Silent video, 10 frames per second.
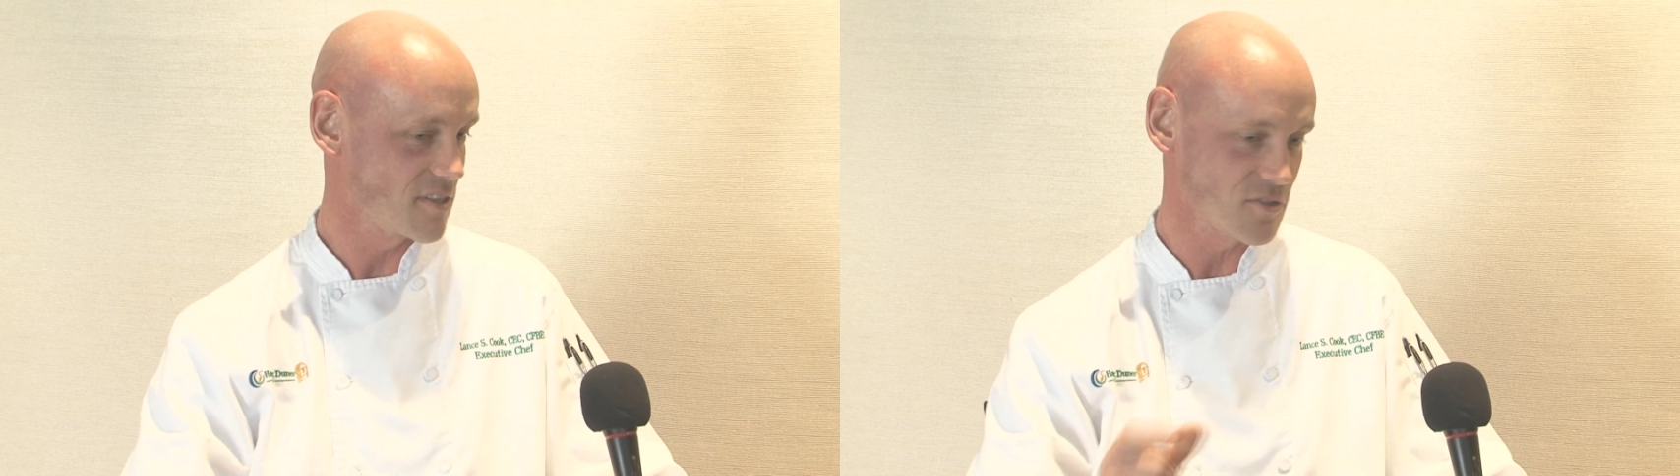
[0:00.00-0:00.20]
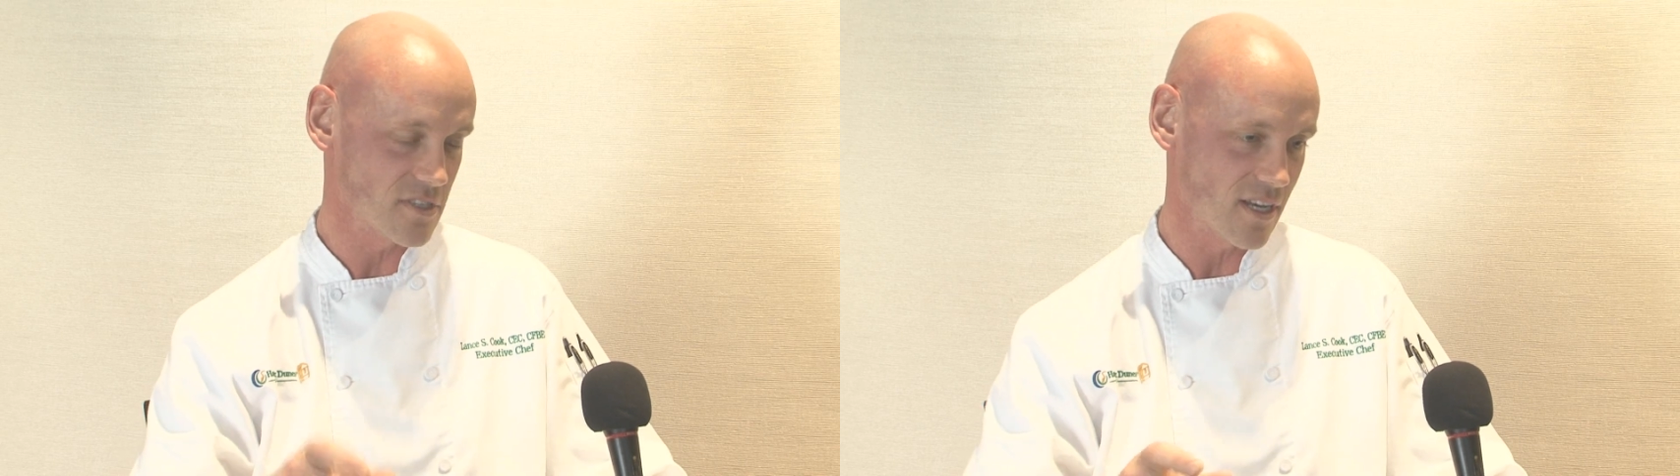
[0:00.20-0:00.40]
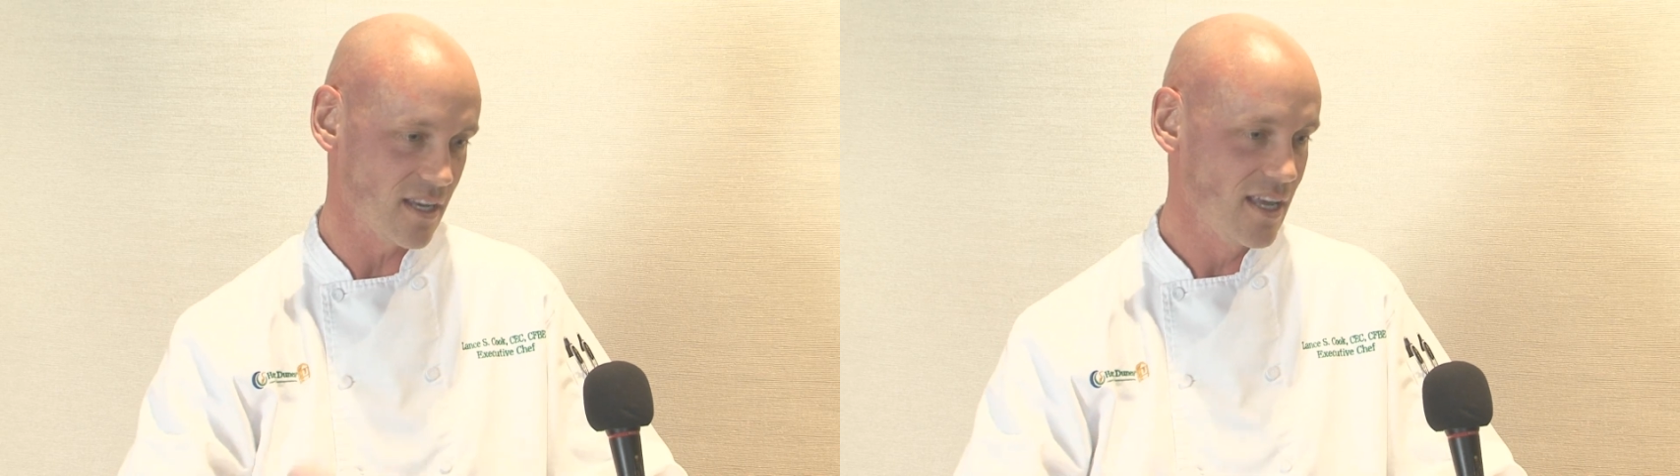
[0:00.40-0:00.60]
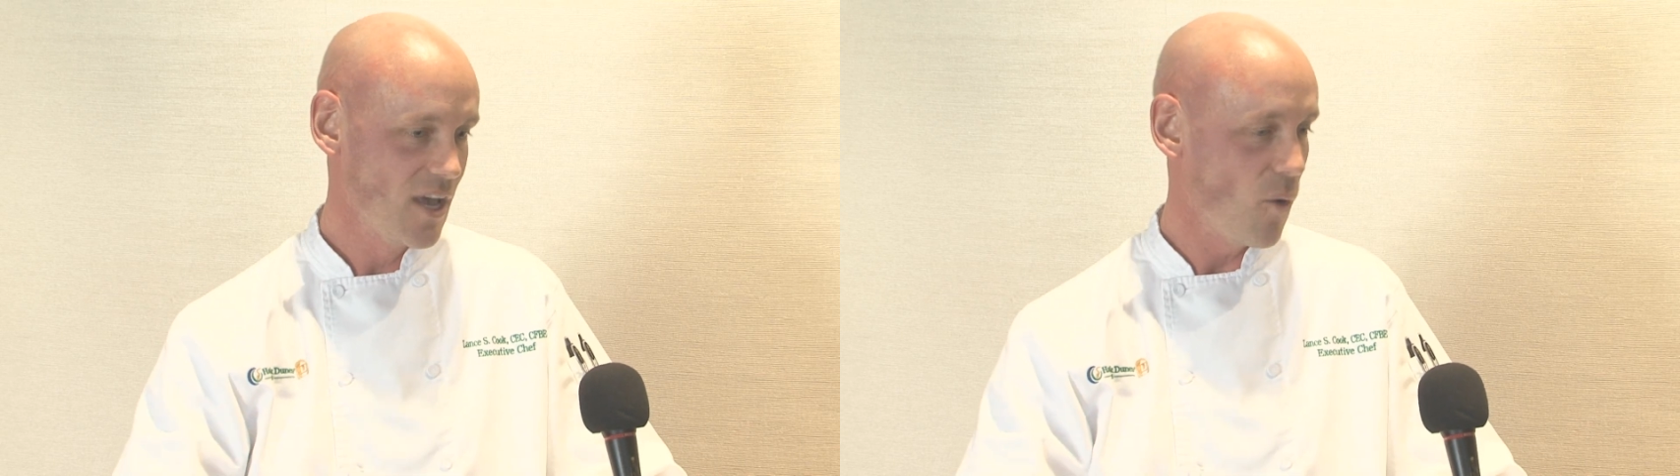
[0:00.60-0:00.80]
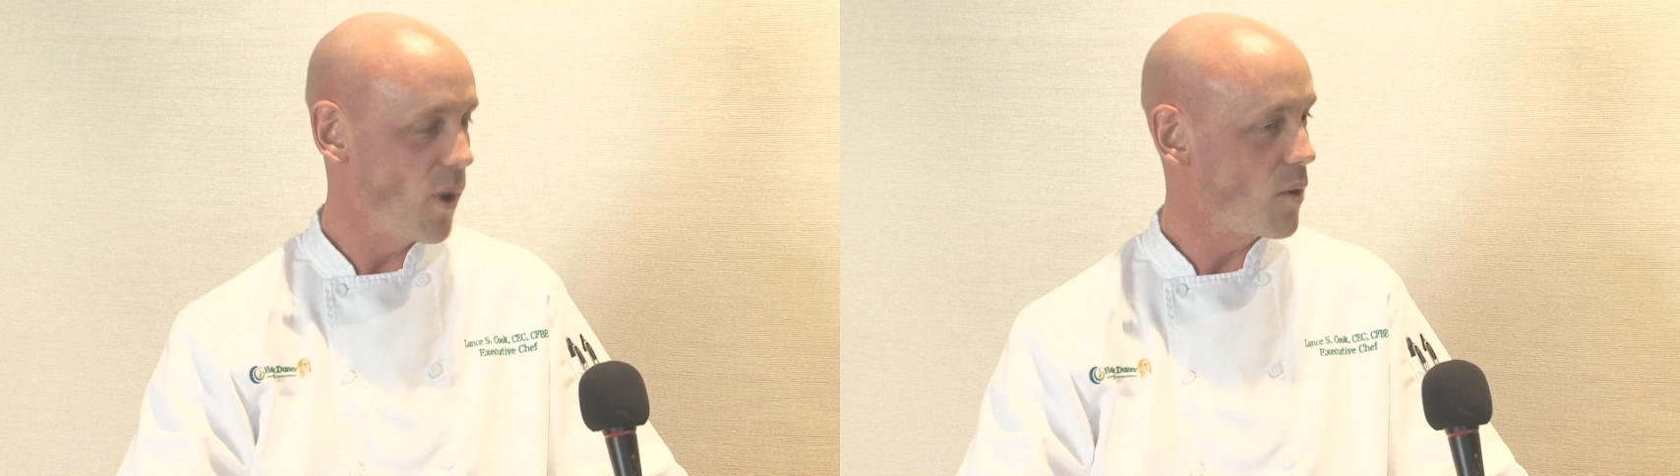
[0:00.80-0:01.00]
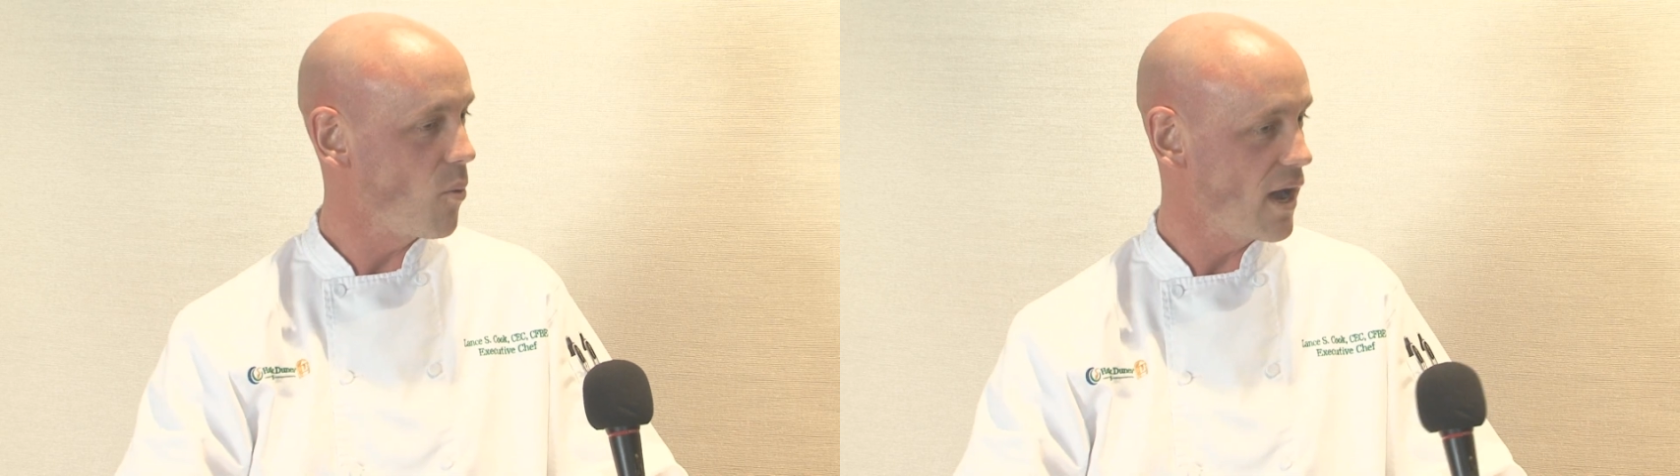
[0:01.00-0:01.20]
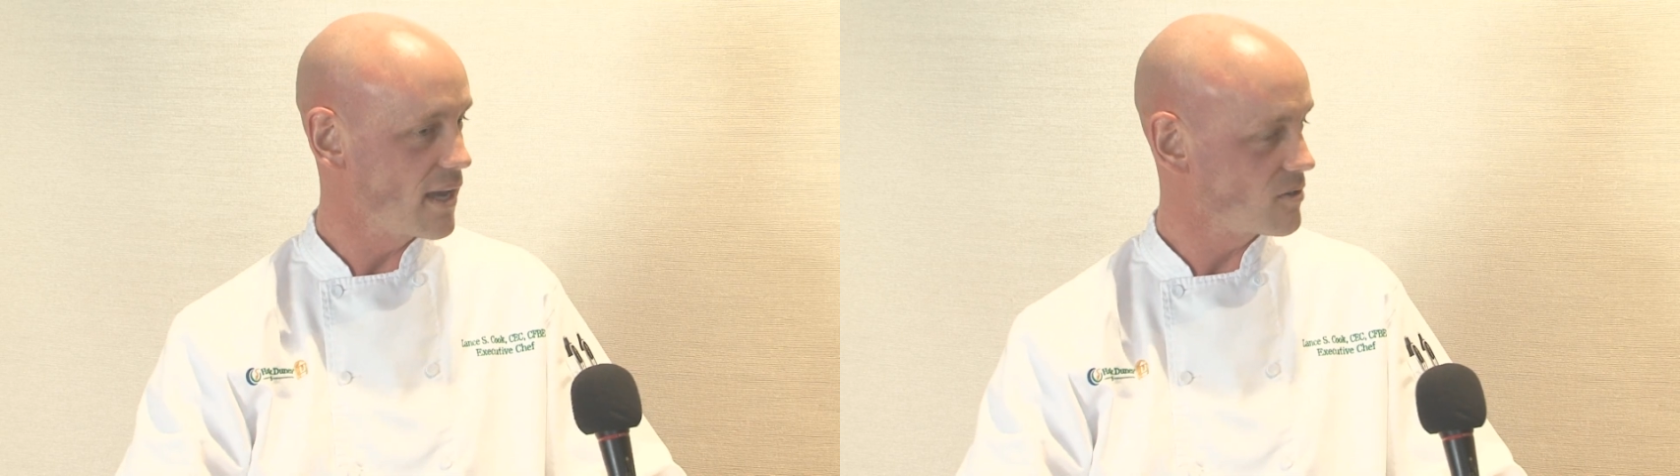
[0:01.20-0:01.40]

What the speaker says: There's white wine,